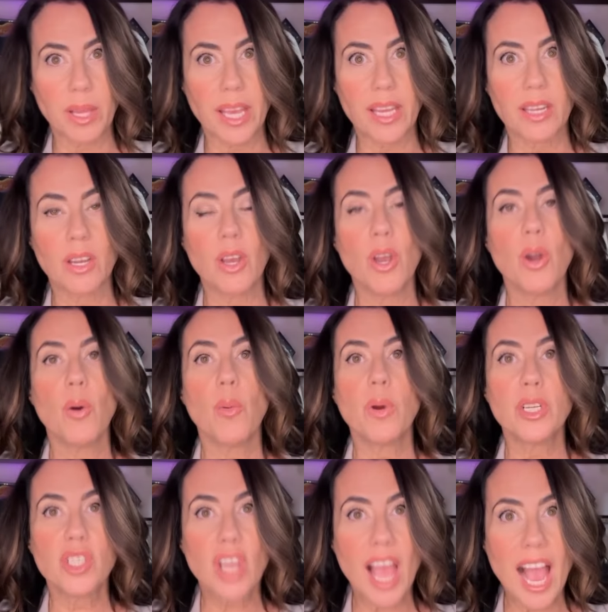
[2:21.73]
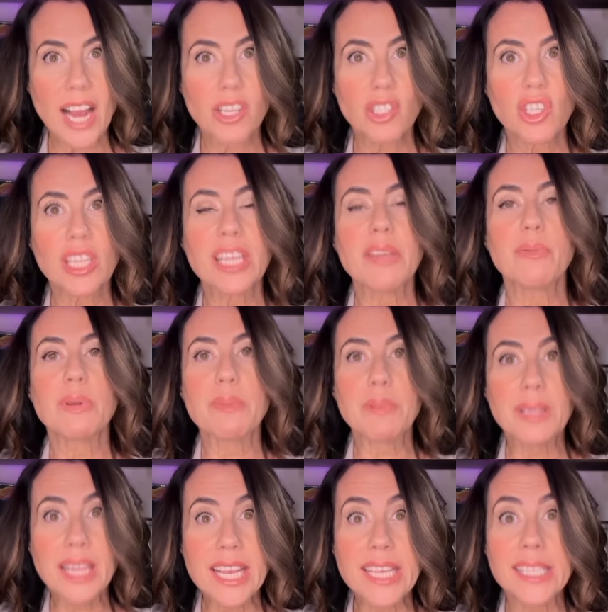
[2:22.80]
plan, which actually
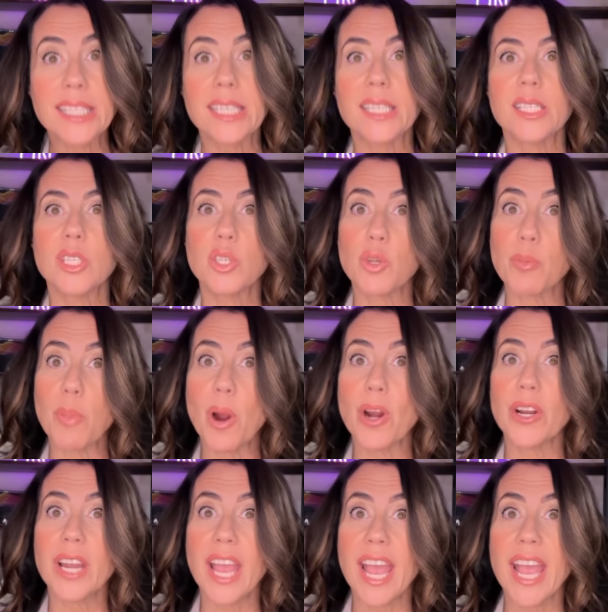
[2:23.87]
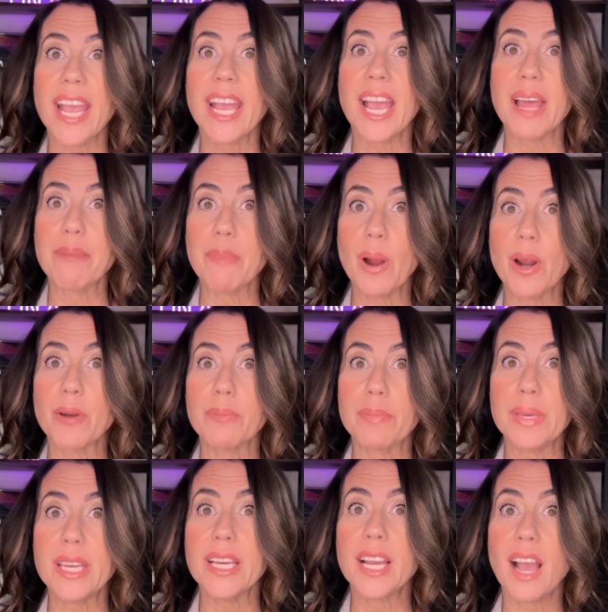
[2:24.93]
replaces your Part A and Part
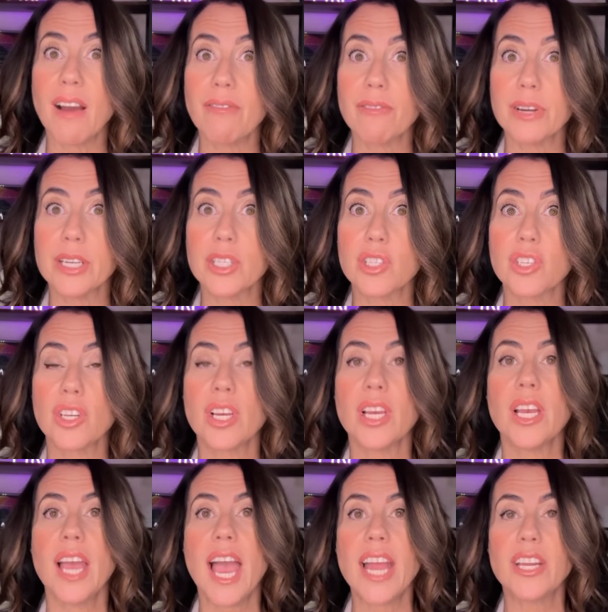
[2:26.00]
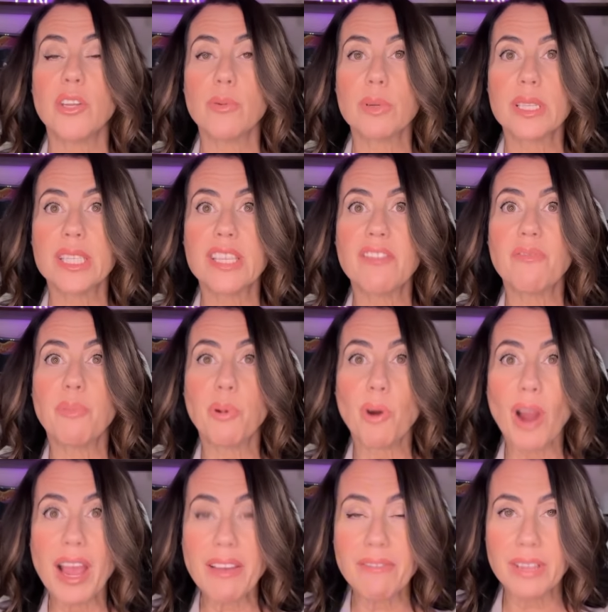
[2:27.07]
B coverage, and you receive
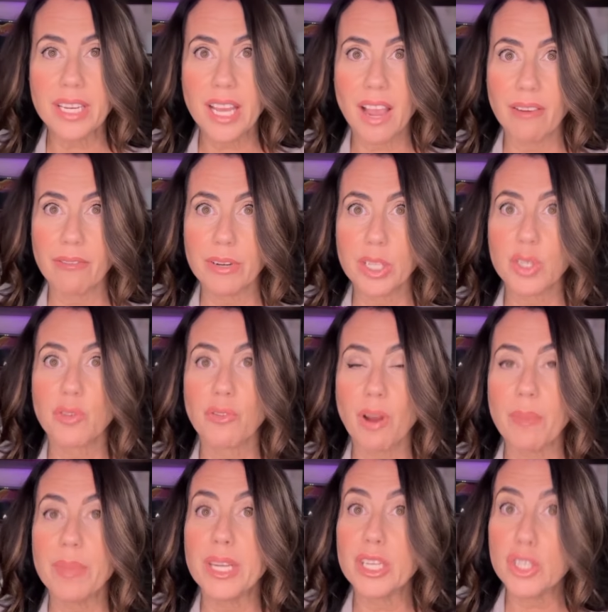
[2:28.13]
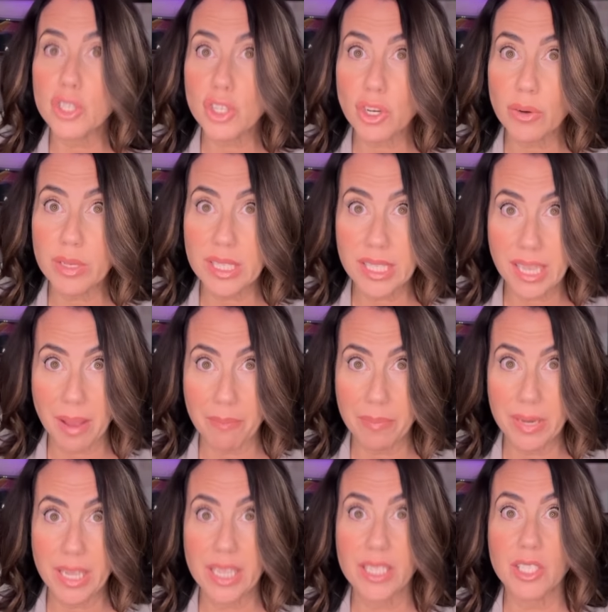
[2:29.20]
private coverage from an insurance
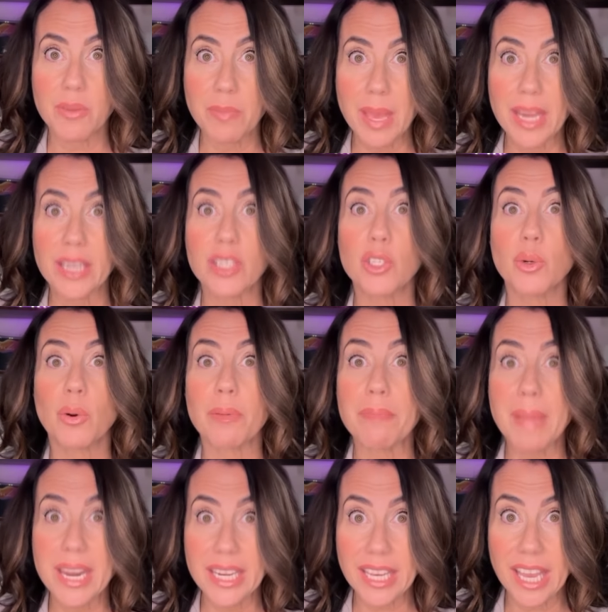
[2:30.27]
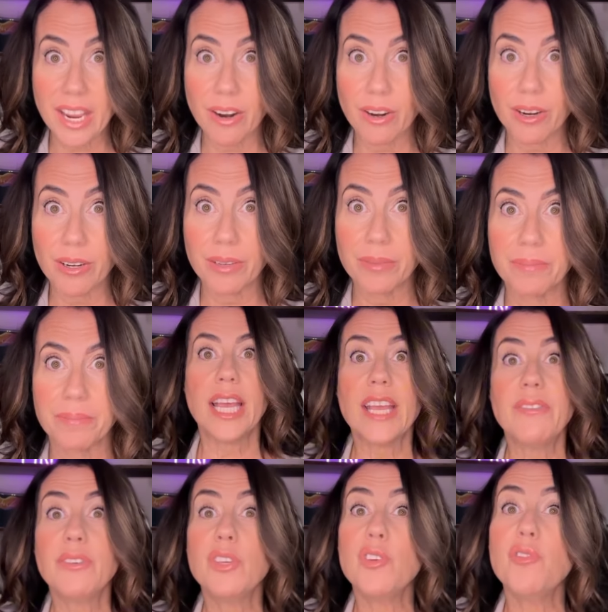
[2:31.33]
company to manage your Medicare.
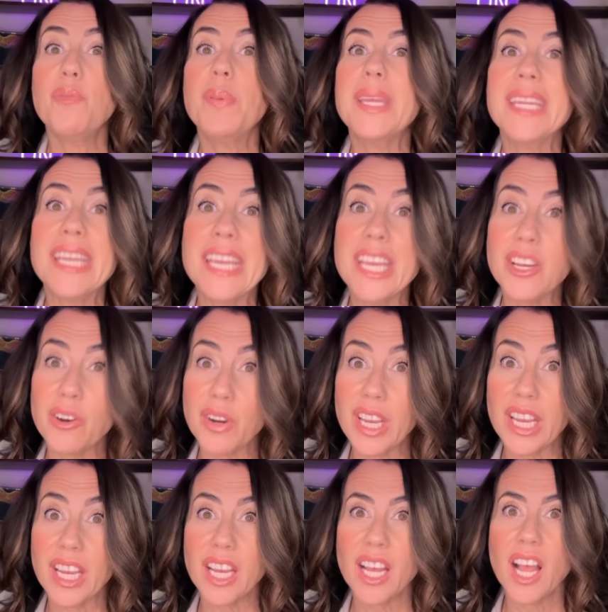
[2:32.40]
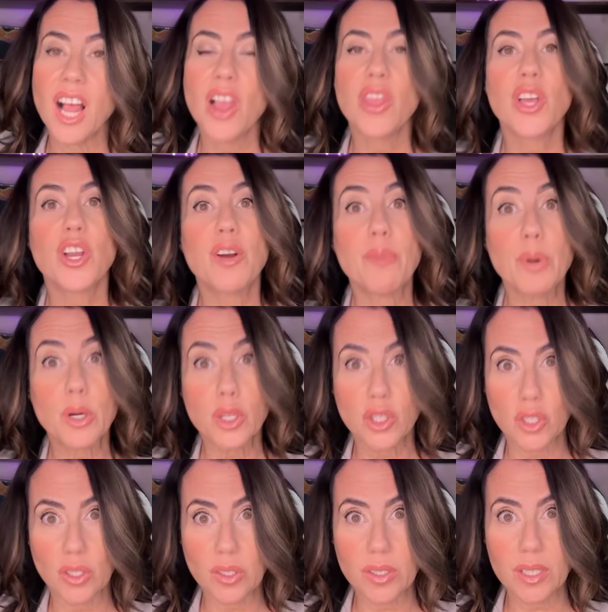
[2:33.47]
If you've been hearing the
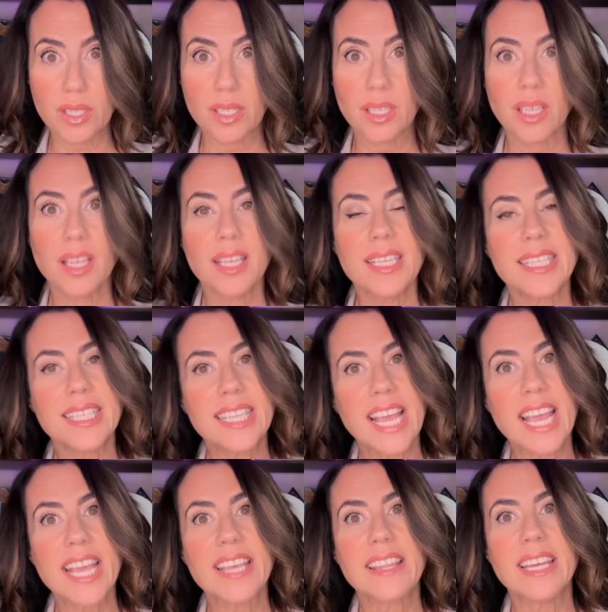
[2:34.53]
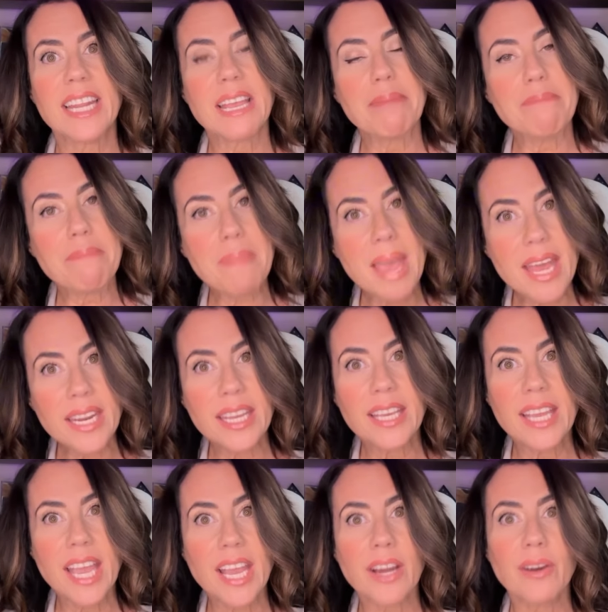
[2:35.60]
commercials say that a
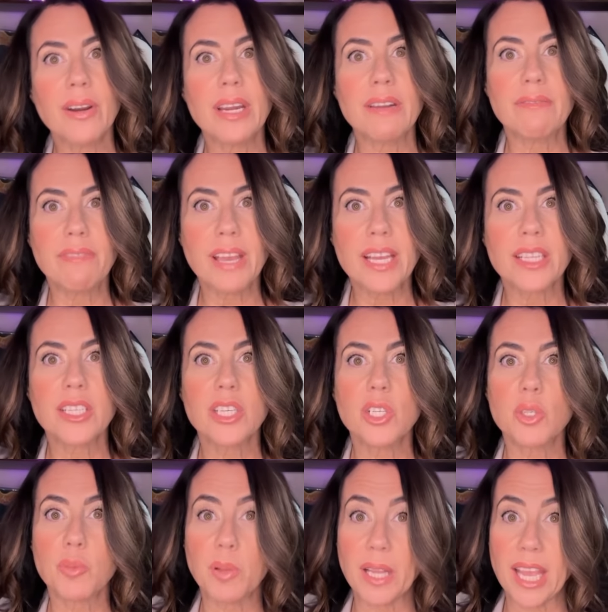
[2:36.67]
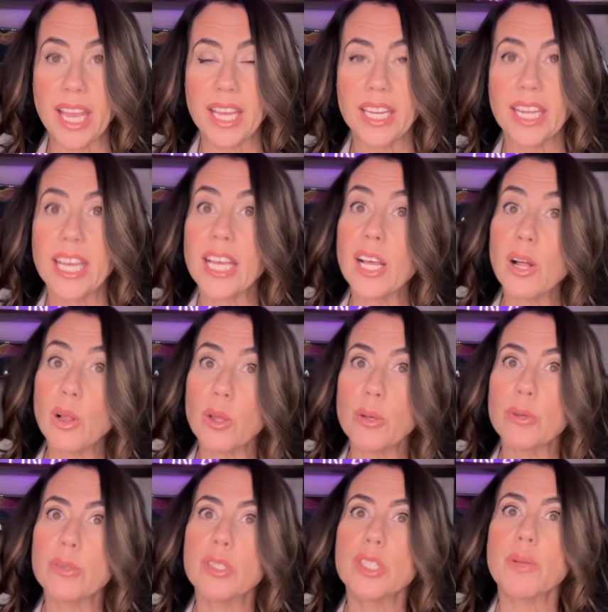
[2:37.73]
Medicare Advantage plan
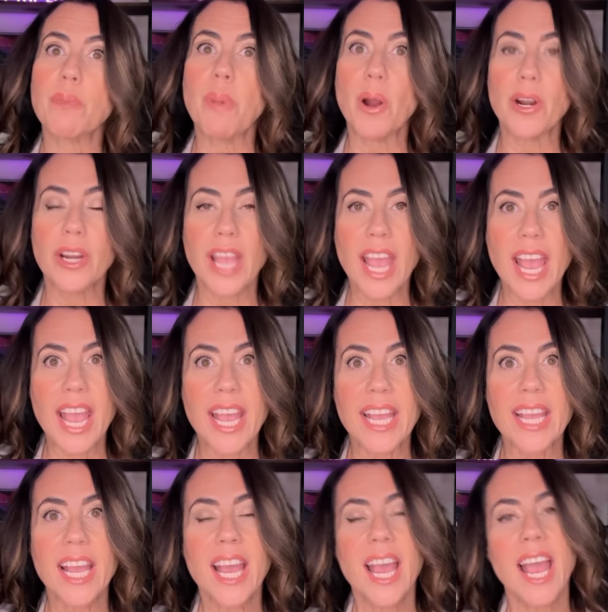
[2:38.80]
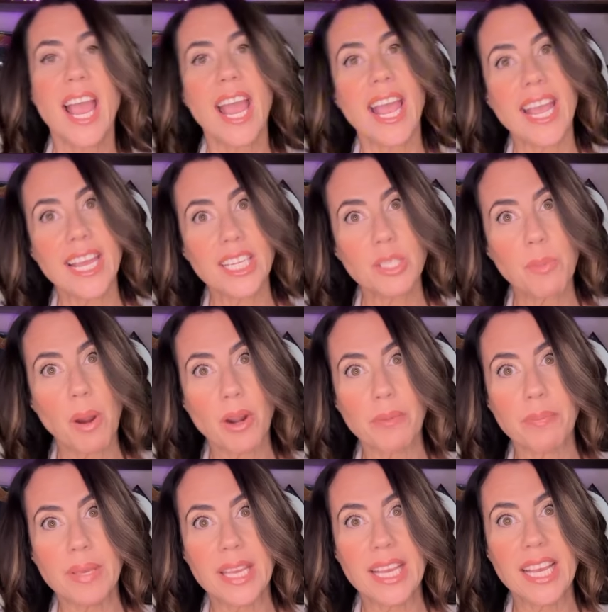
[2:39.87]
includes Part A and
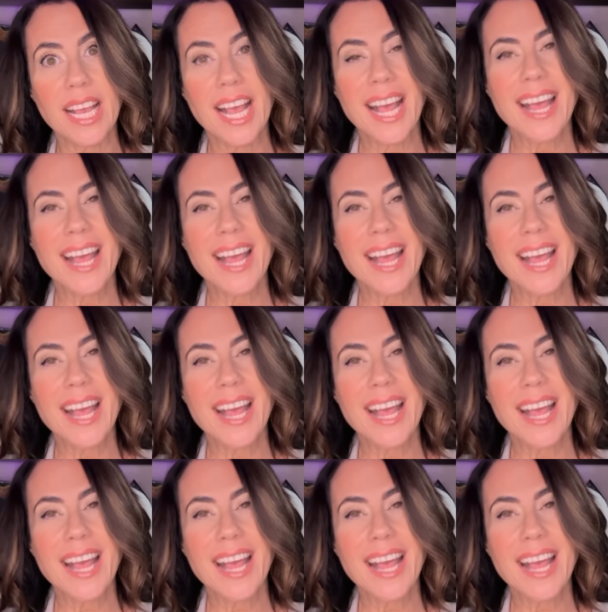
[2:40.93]
Part B,